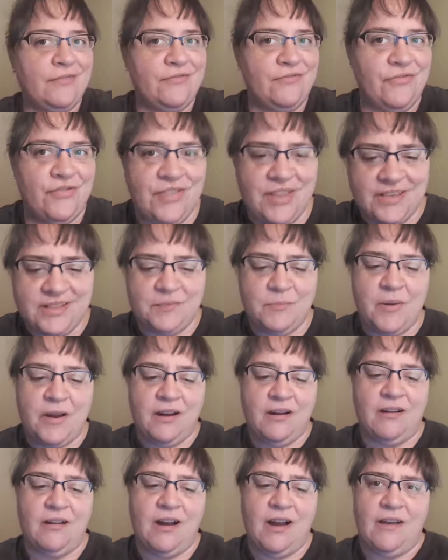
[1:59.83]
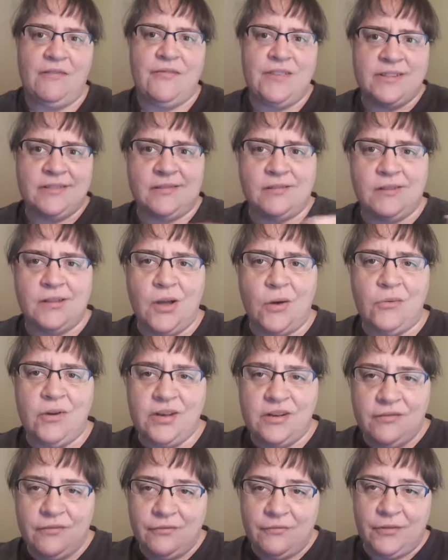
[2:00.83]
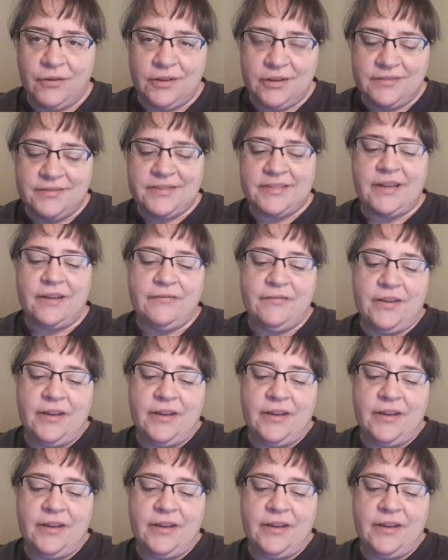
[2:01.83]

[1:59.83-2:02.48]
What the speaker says: this paragraph is loaded full of stuff